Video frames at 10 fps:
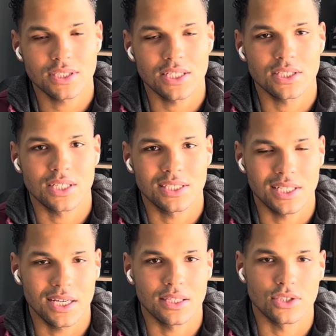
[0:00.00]
is going to
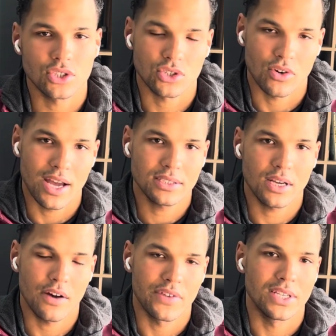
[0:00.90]
take the stress
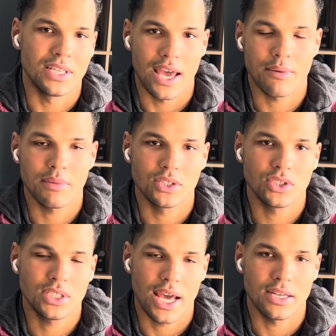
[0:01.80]
off the
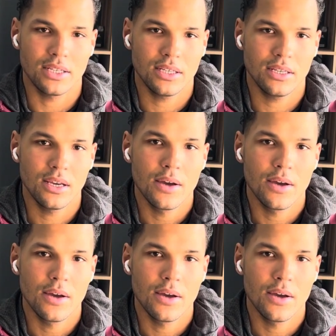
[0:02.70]
damaged tendon,